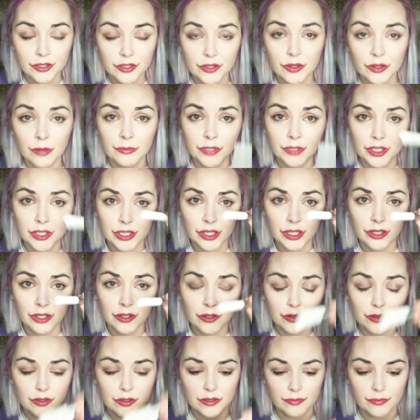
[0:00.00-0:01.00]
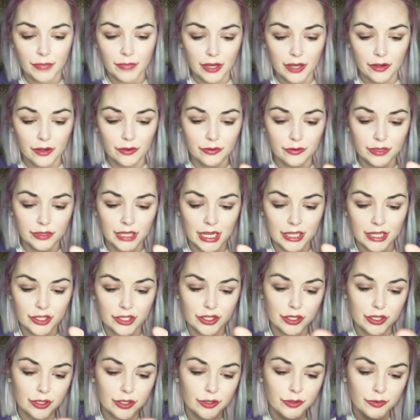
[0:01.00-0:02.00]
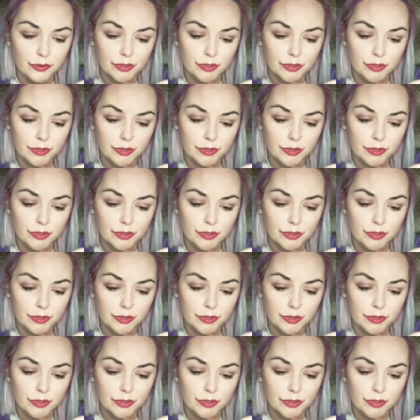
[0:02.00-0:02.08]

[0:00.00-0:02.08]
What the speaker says: so I'm just going to use my own lash glue,